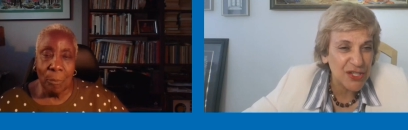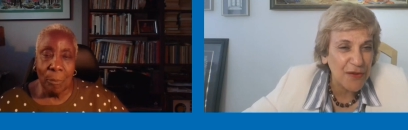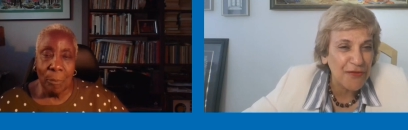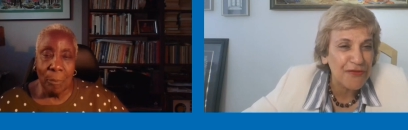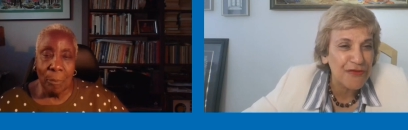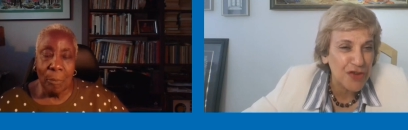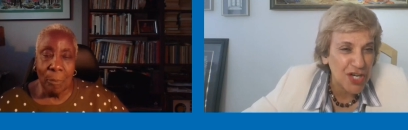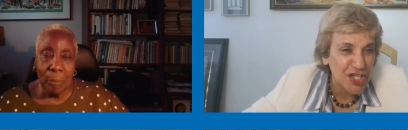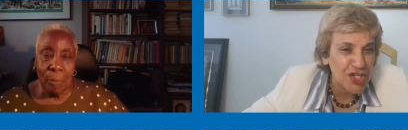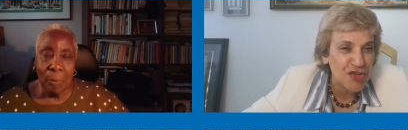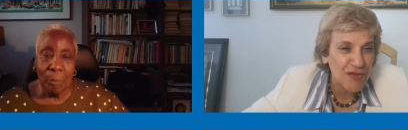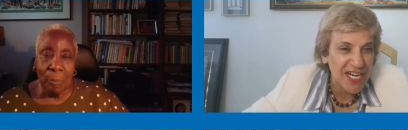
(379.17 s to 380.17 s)
Speaker 1: of
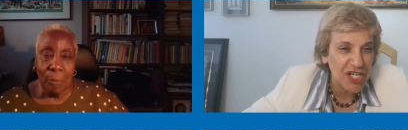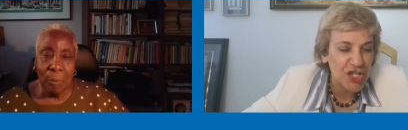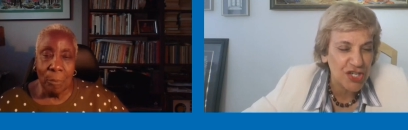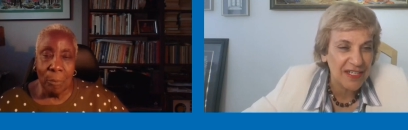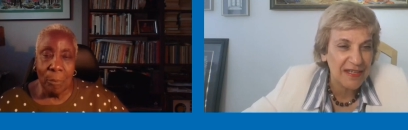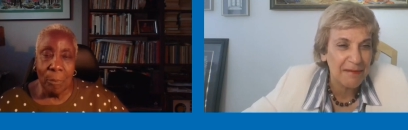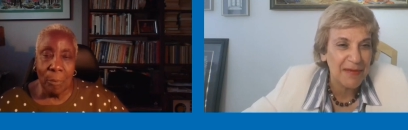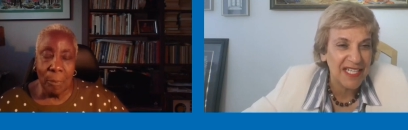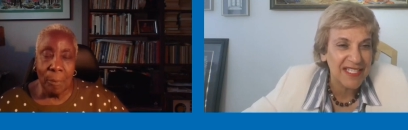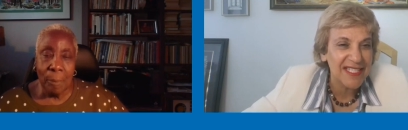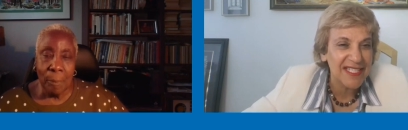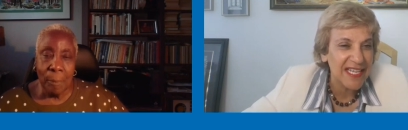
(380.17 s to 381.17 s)
frustration
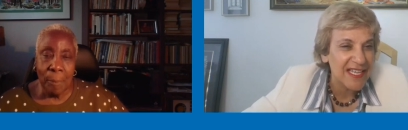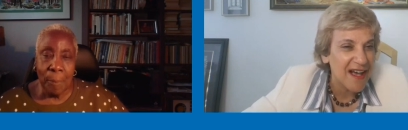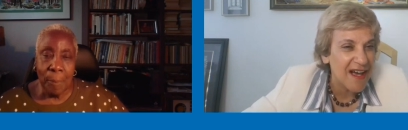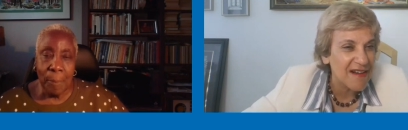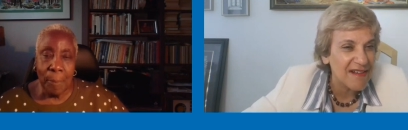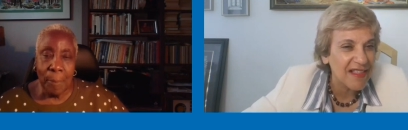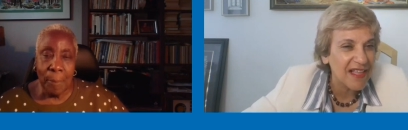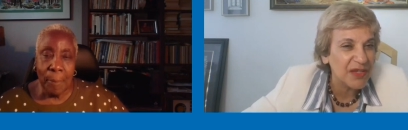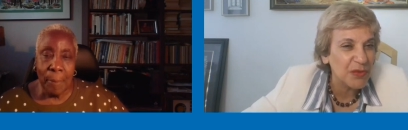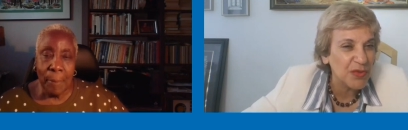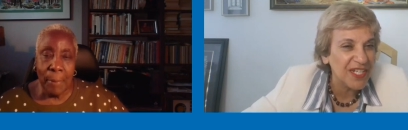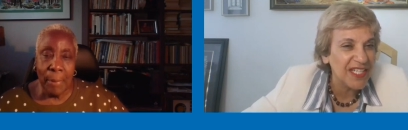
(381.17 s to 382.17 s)
amongst the young that
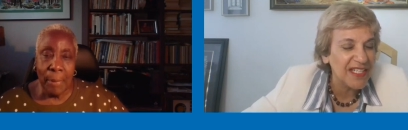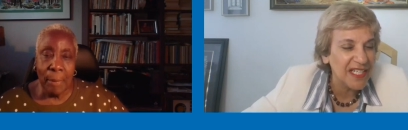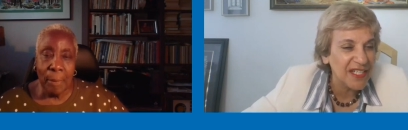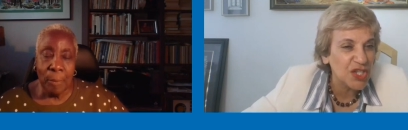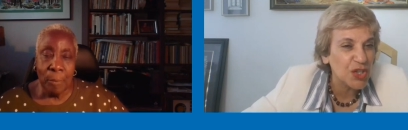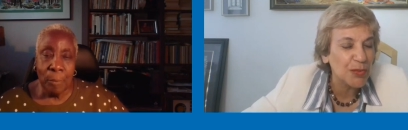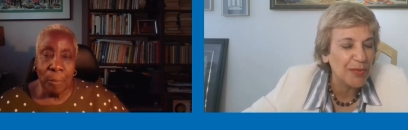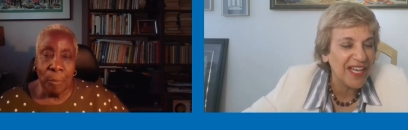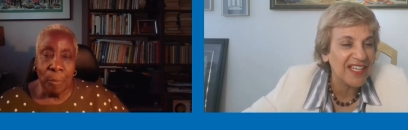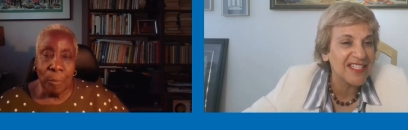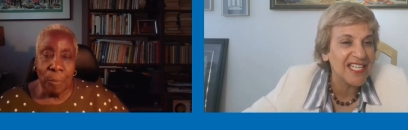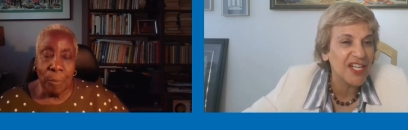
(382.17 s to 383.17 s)
we need to pay
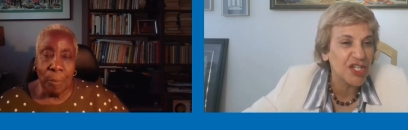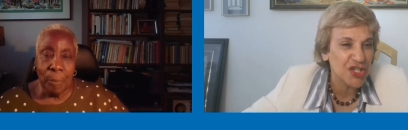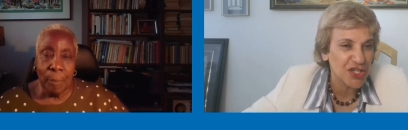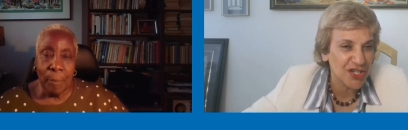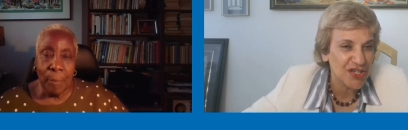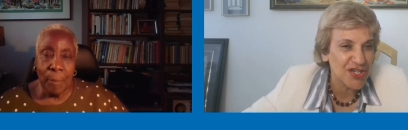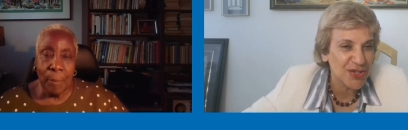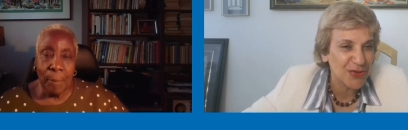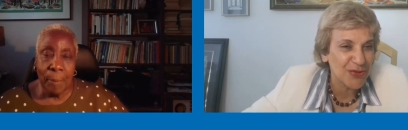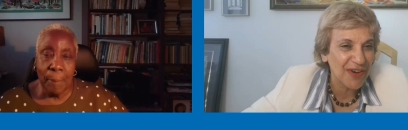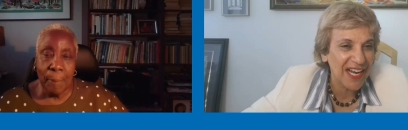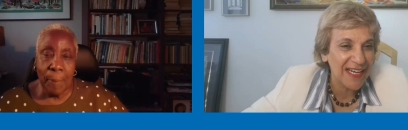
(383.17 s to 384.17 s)
attention to,
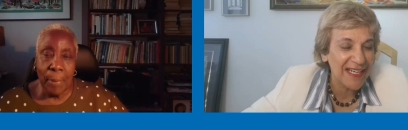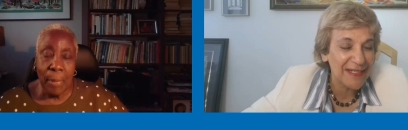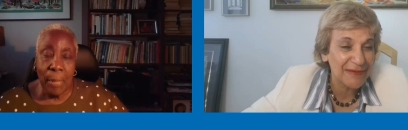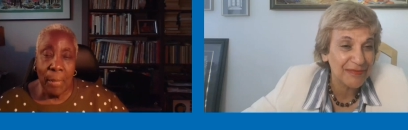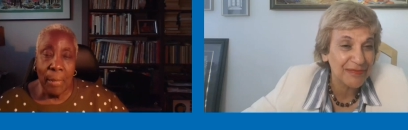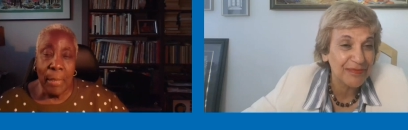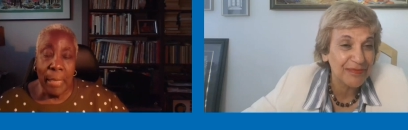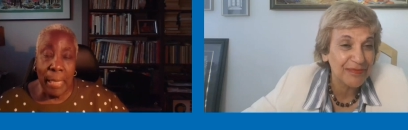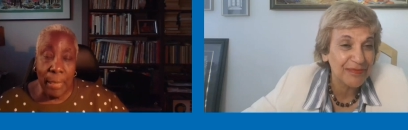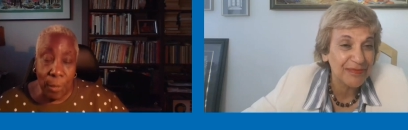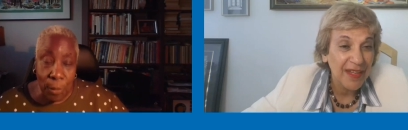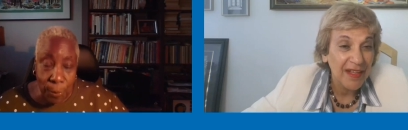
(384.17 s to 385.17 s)
right?
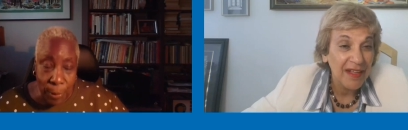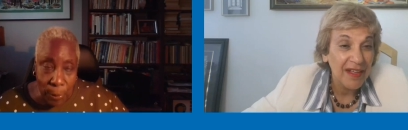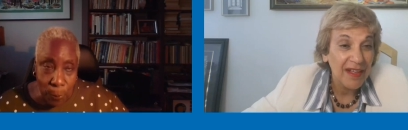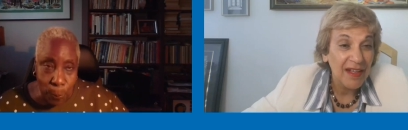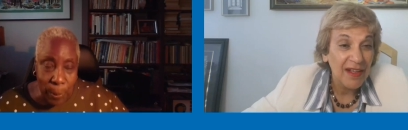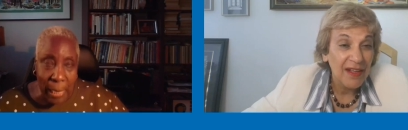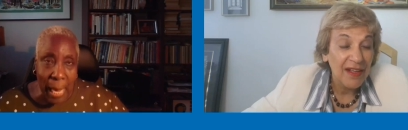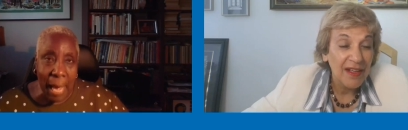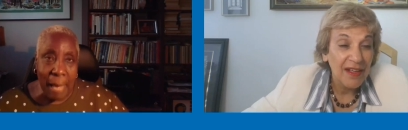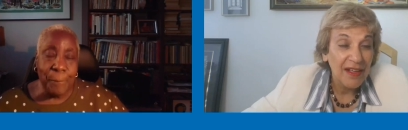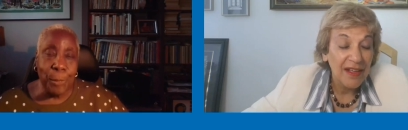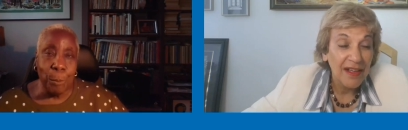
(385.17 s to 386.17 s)
Speaker 2: You, you, we
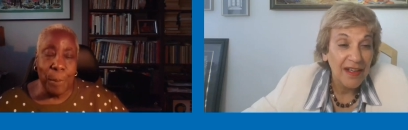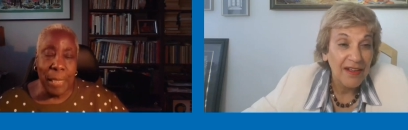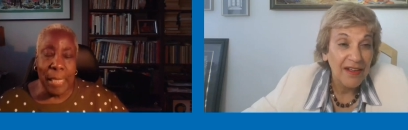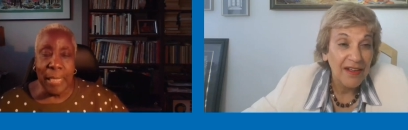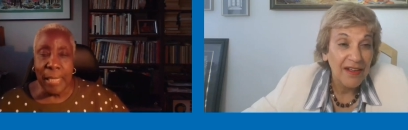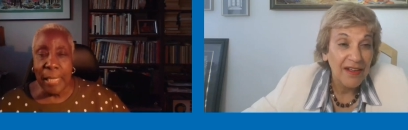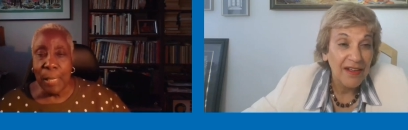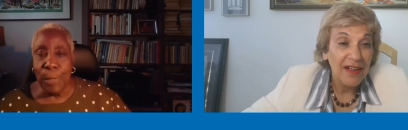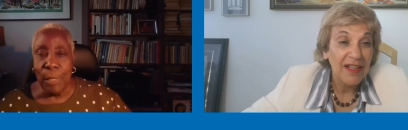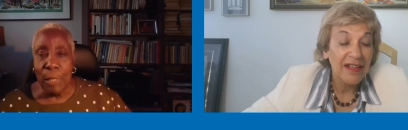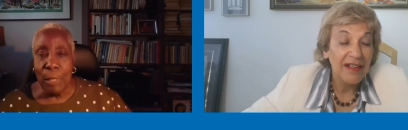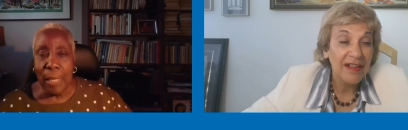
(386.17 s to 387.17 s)
have to, because they will
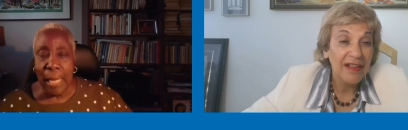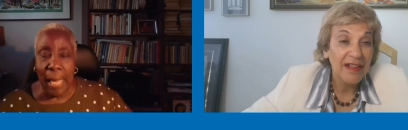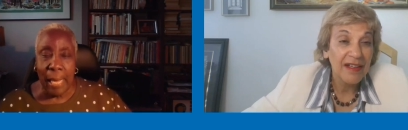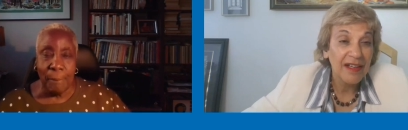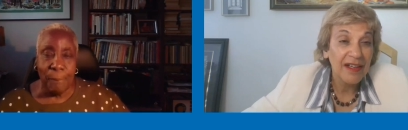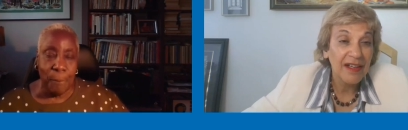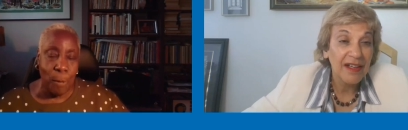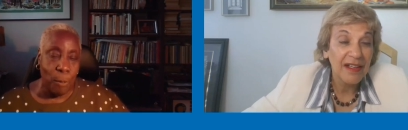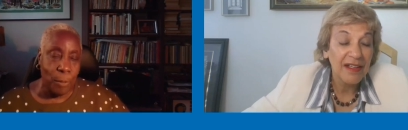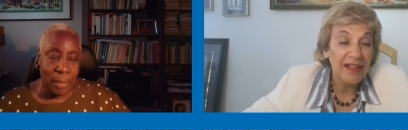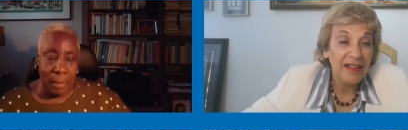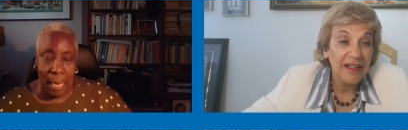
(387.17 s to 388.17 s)
look at
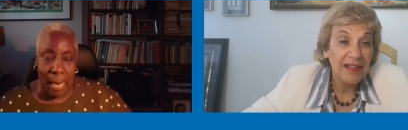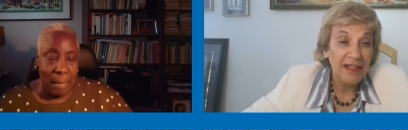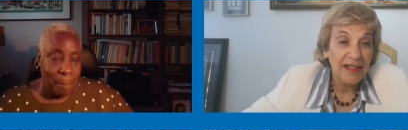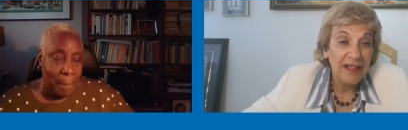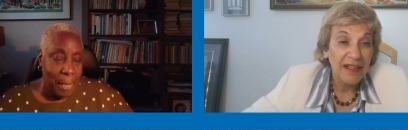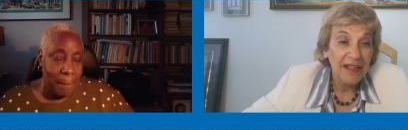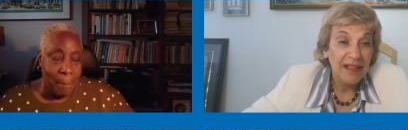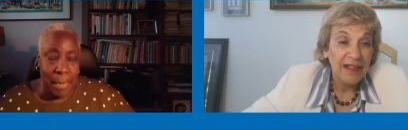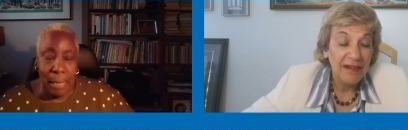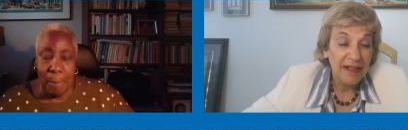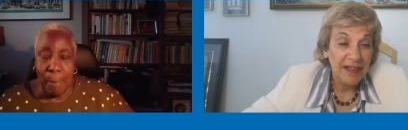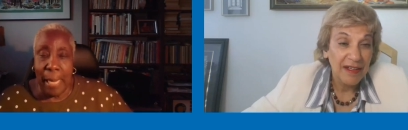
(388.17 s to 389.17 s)
folks like me,
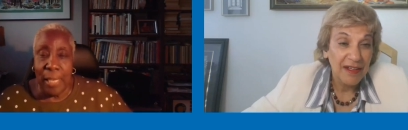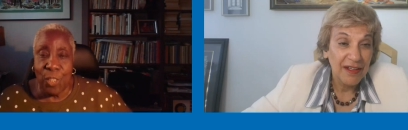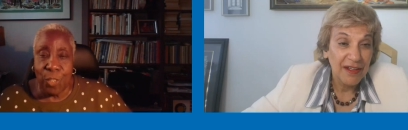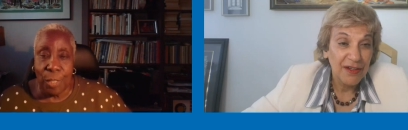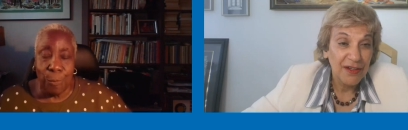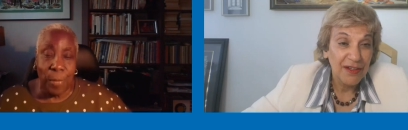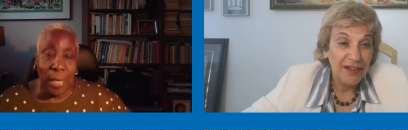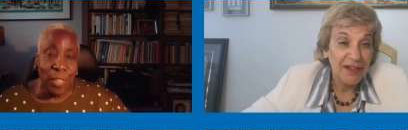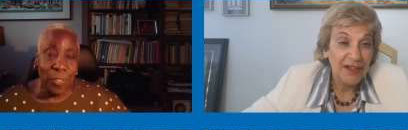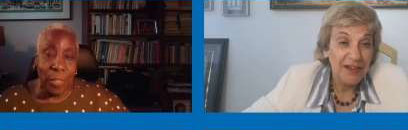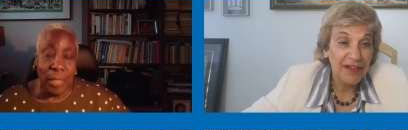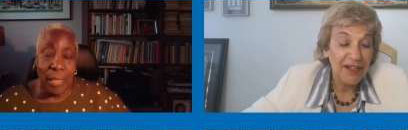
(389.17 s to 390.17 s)
me, my
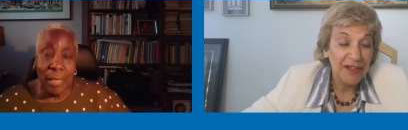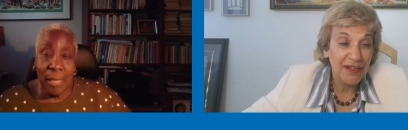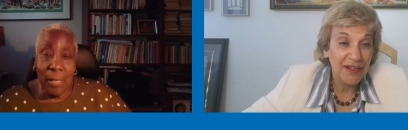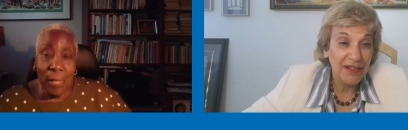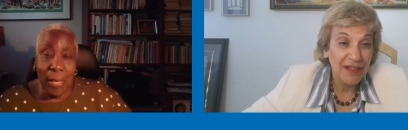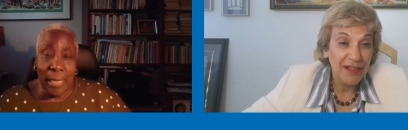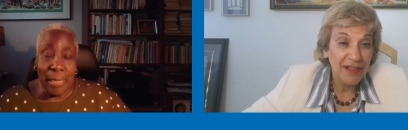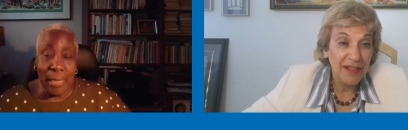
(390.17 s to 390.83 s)
generation, and